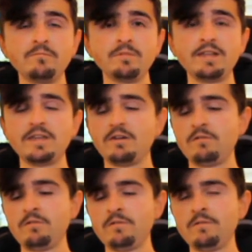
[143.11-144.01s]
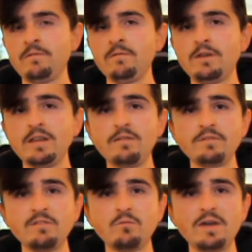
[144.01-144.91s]
Bloody hell. Enough of
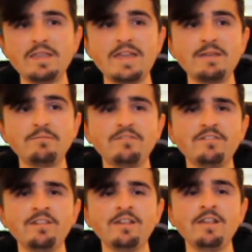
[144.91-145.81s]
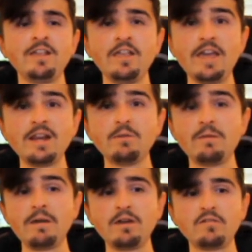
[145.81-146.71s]
these weird names. Anyway,
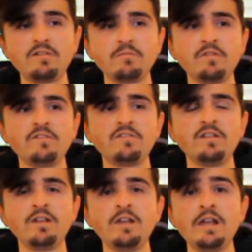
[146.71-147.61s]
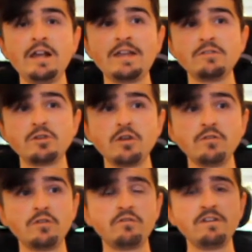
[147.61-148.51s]
Merry Christmas. Let's show you
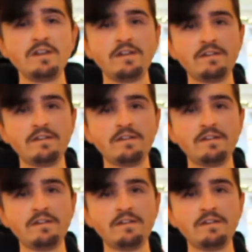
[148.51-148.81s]
the tree.